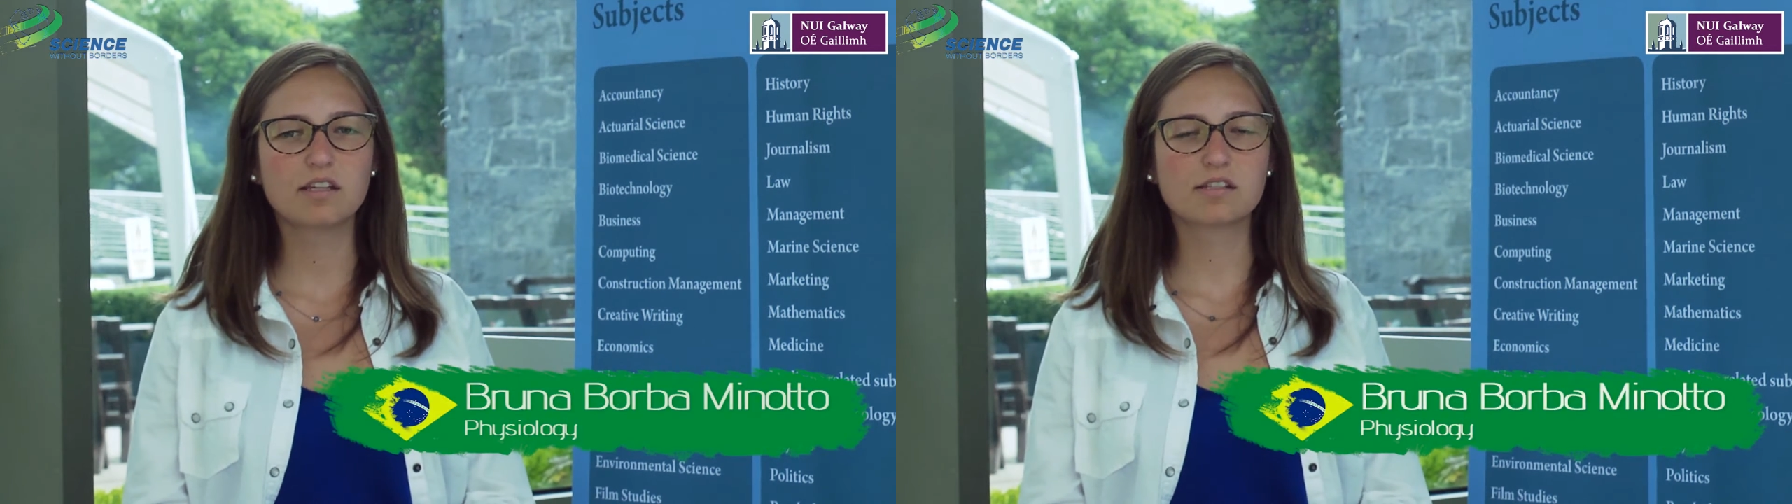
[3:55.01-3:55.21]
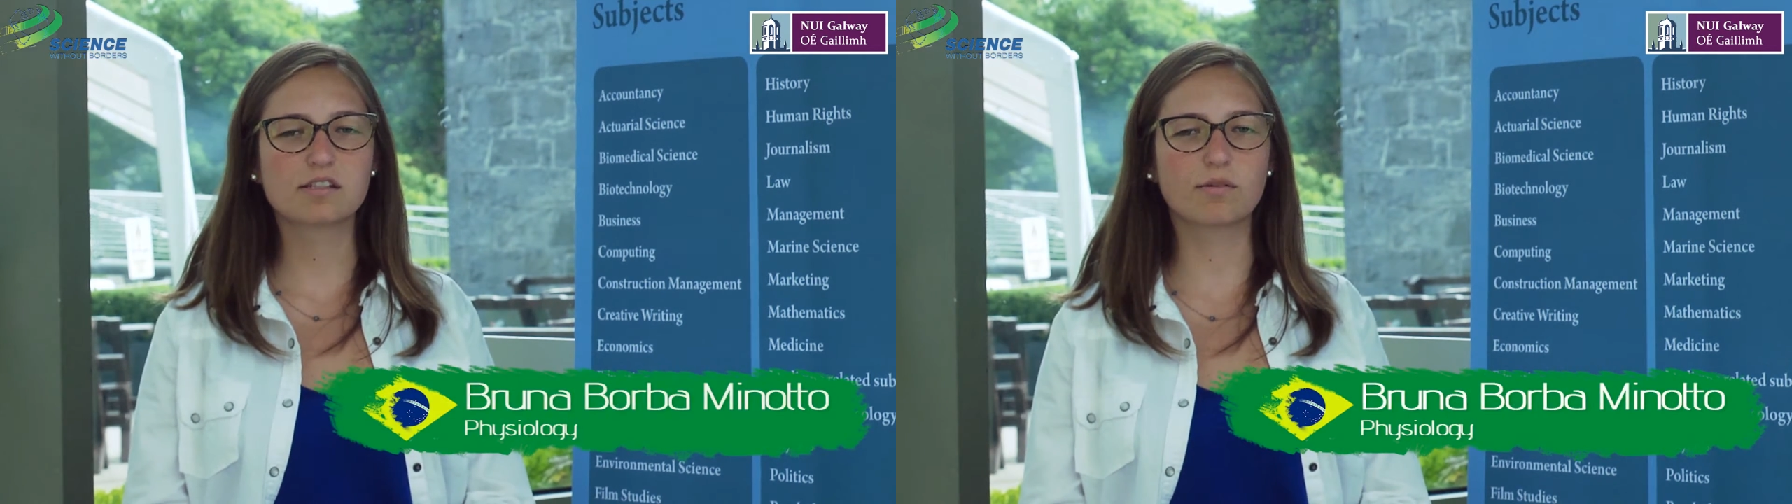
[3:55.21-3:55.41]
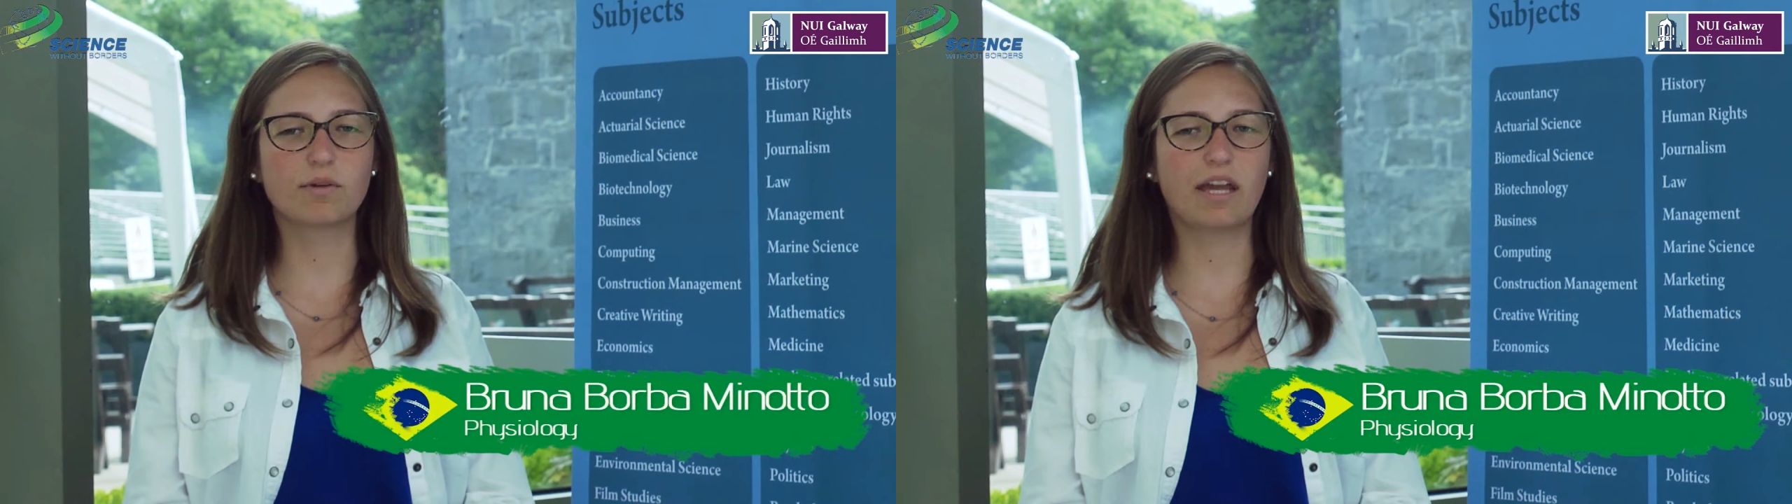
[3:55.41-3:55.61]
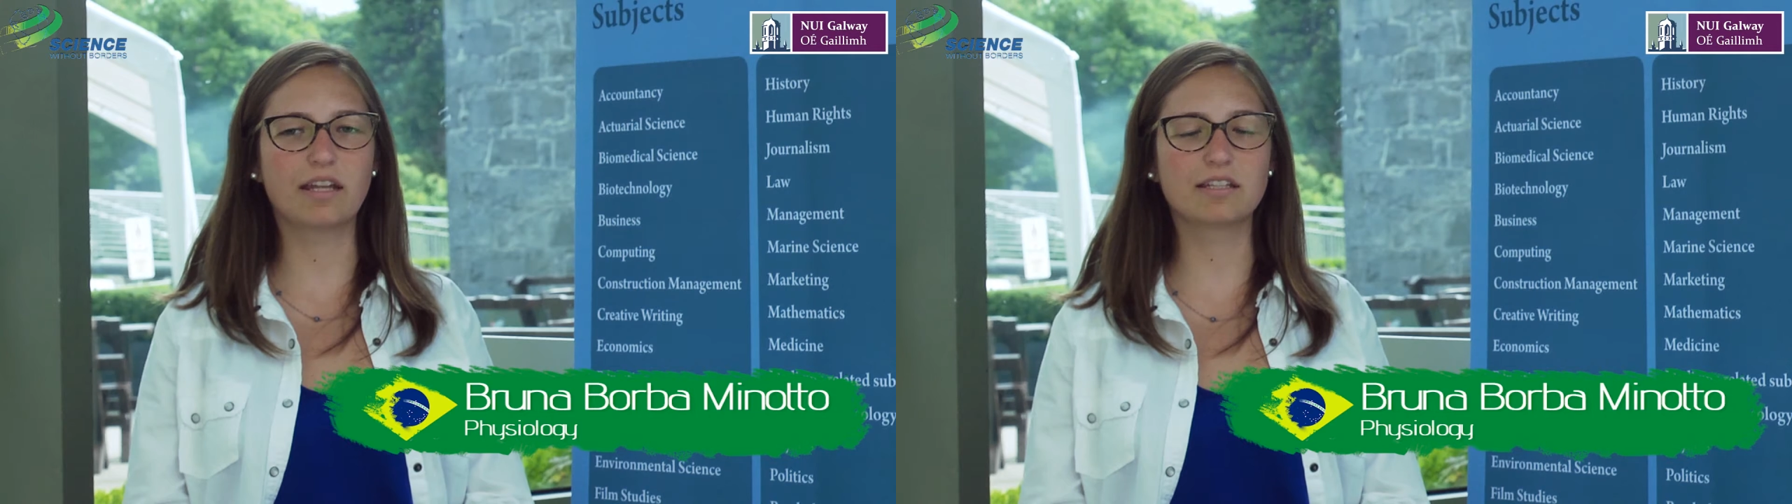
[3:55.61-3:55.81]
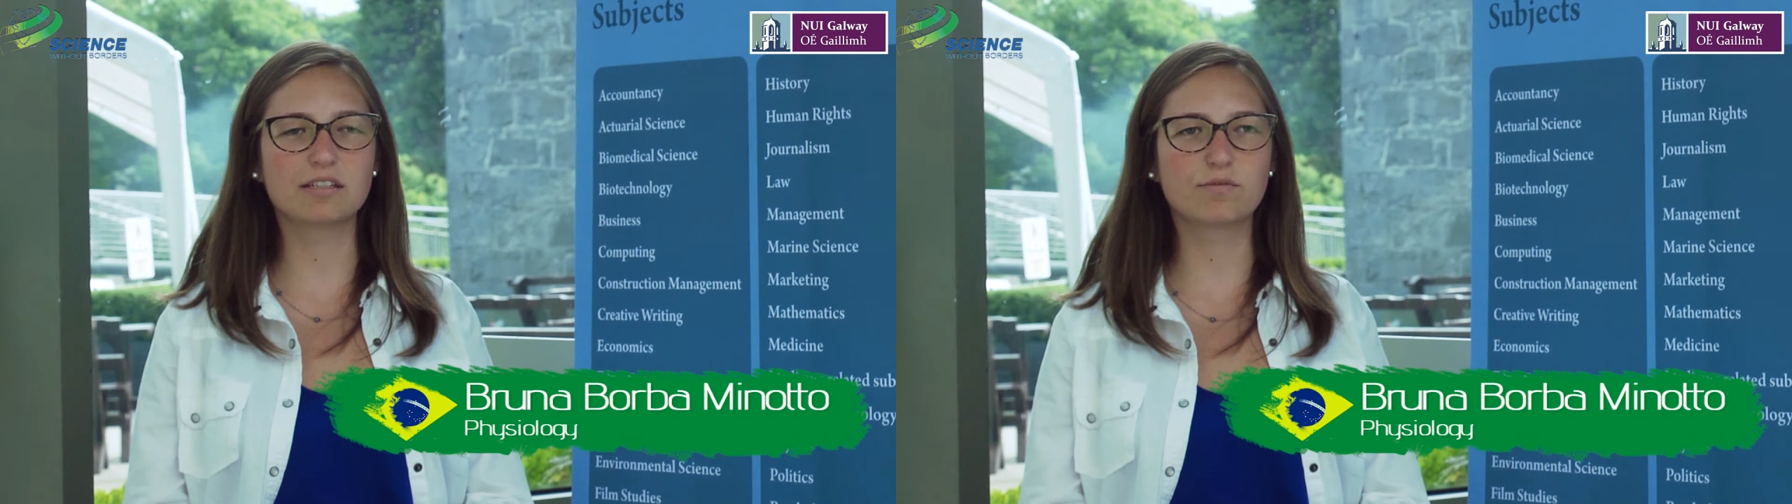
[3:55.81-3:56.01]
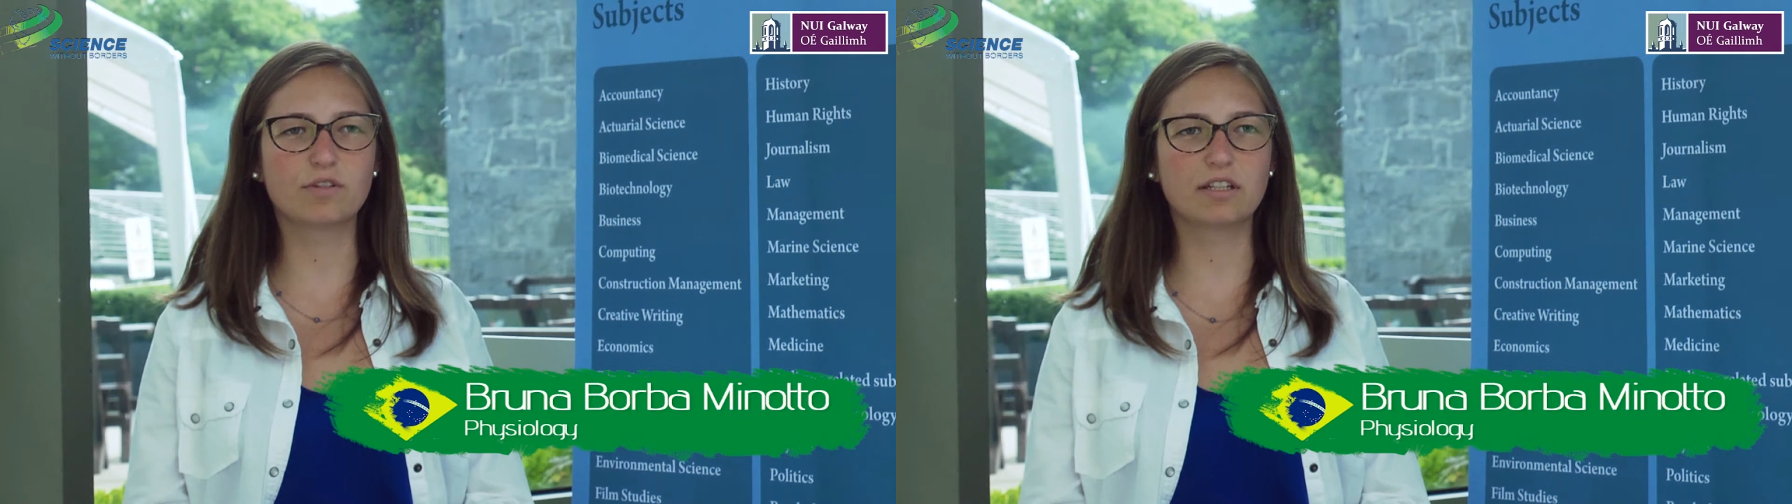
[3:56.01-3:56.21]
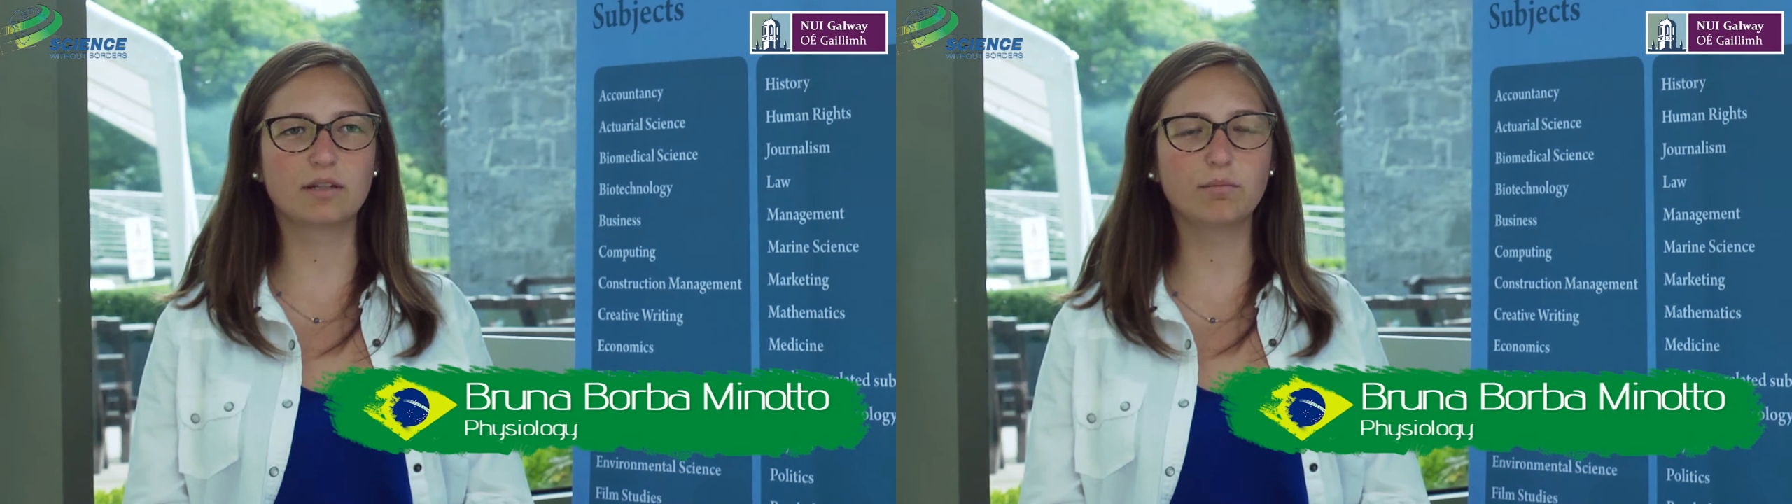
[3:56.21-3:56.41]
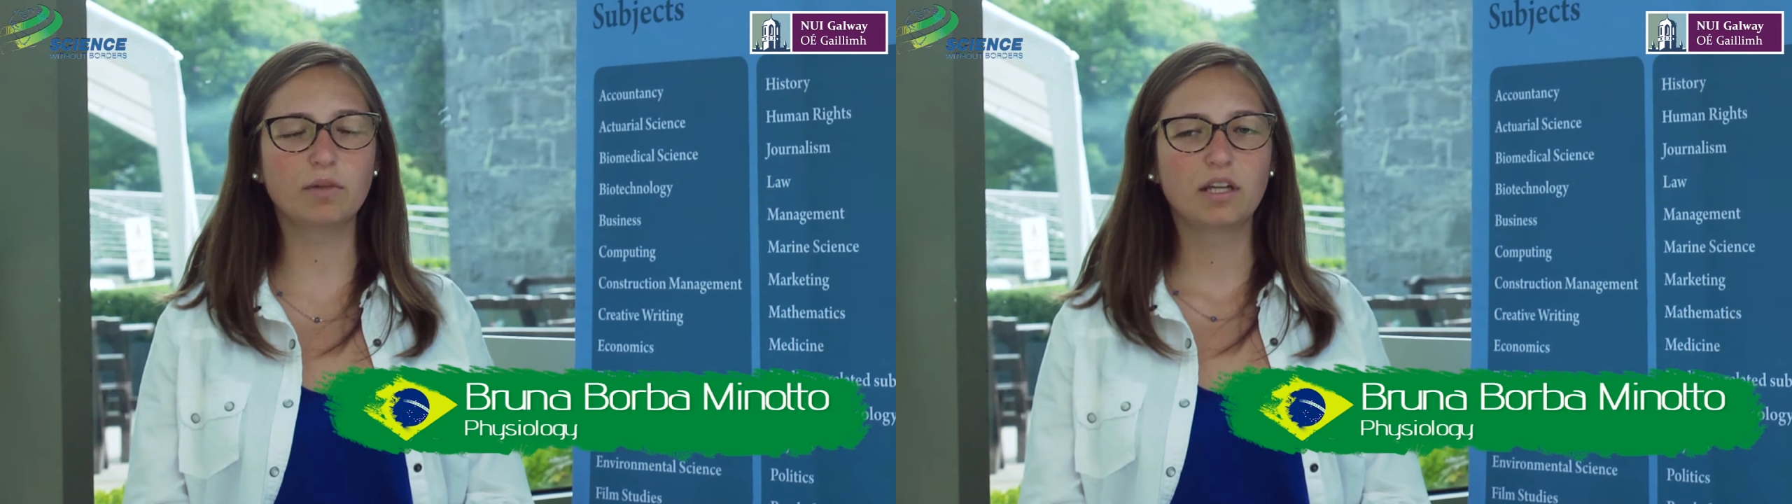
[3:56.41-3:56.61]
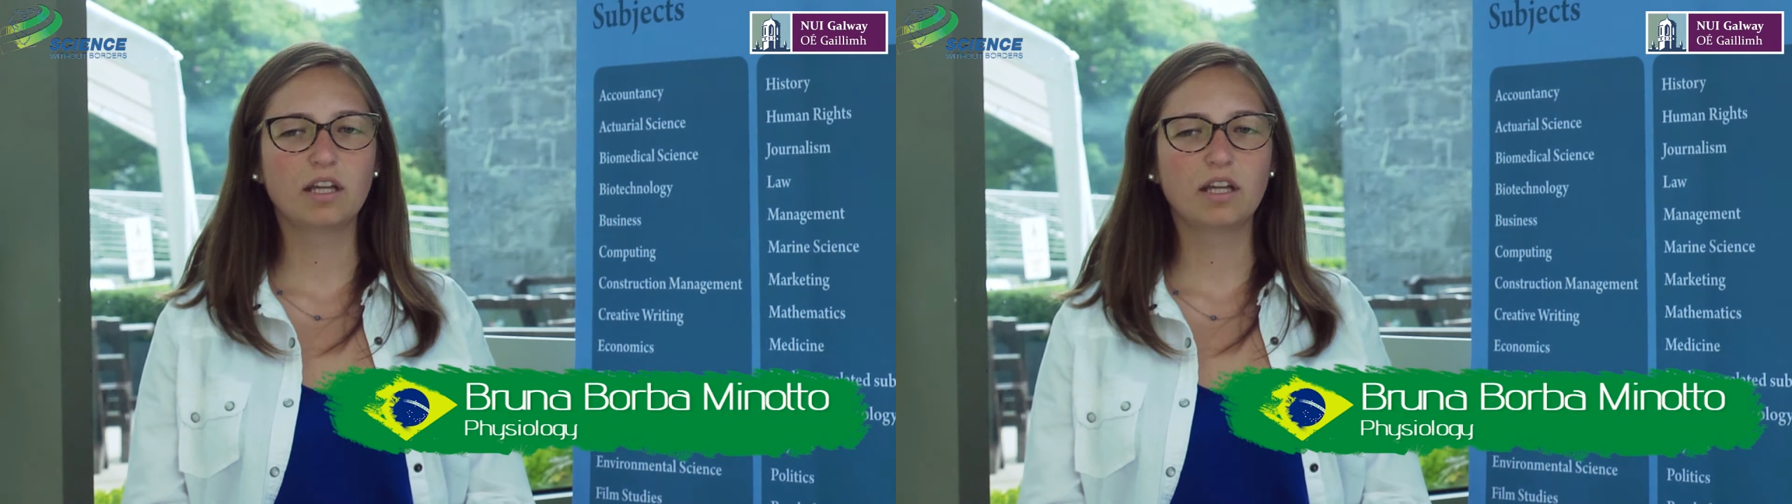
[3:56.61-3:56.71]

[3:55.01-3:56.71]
So we had this freedom,